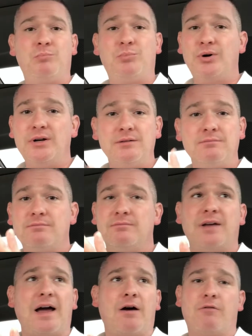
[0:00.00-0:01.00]
Put
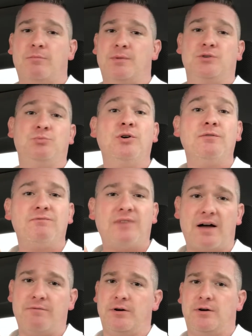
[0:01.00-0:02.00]
however much, put
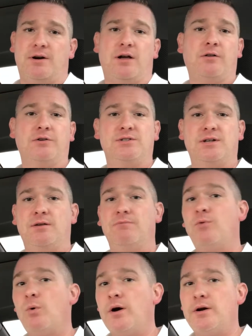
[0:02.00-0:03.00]
$500 in it,
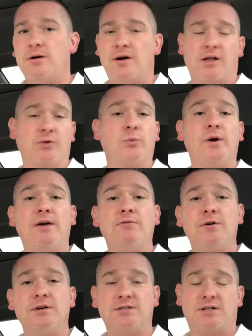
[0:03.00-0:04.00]
$400,
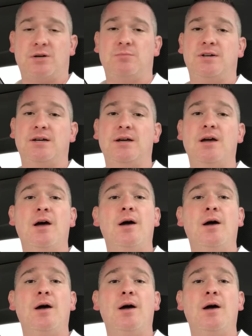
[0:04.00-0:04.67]
whatever it's going to be.